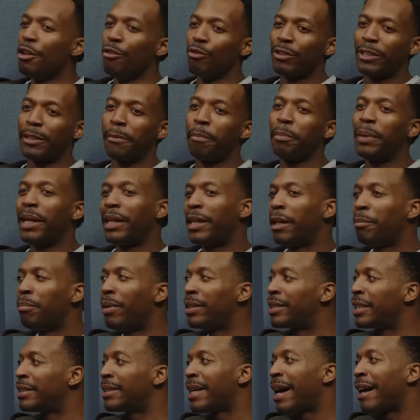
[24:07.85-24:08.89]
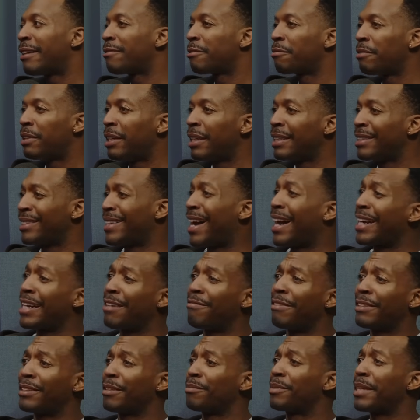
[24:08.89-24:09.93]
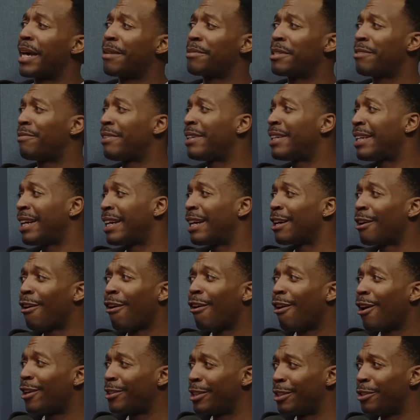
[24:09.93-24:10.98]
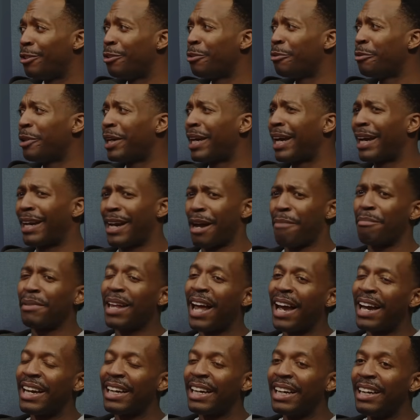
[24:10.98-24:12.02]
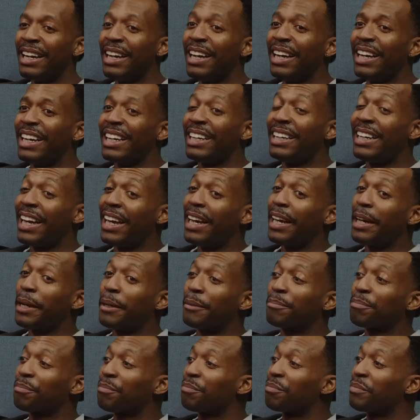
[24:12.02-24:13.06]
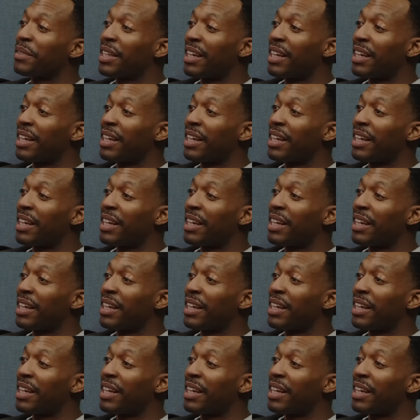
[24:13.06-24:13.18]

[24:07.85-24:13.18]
submitting a bunch of times for this, sometimes even getting called to do it. And I'm like, damn,